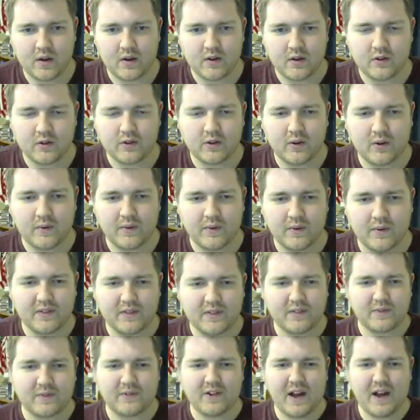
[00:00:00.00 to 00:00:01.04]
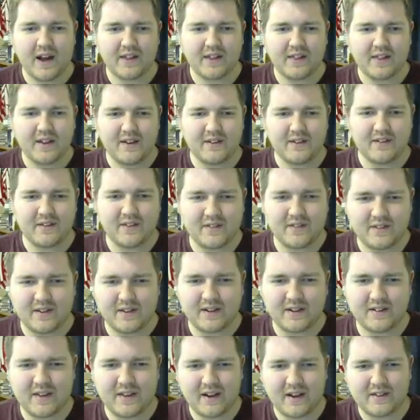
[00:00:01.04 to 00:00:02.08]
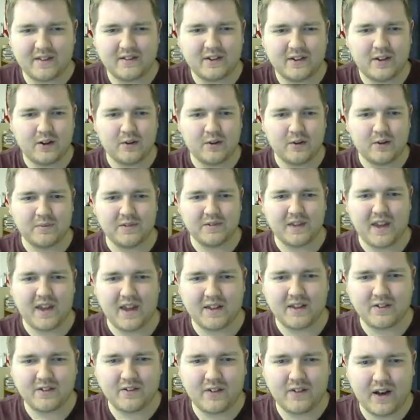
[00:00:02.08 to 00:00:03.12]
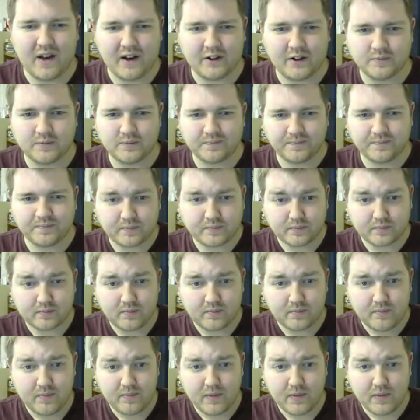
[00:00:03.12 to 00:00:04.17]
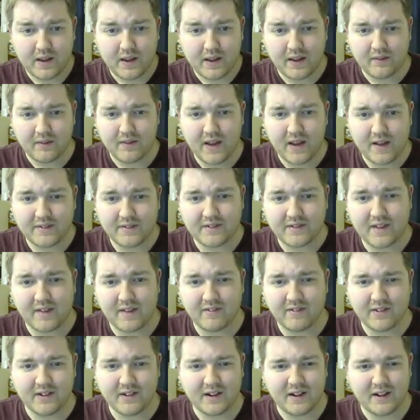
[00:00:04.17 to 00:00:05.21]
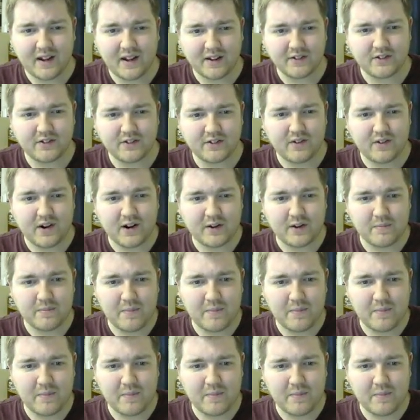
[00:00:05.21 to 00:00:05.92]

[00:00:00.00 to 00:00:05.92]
So when we subtract these, the 6x cubes cancel out, and then we have 17x squared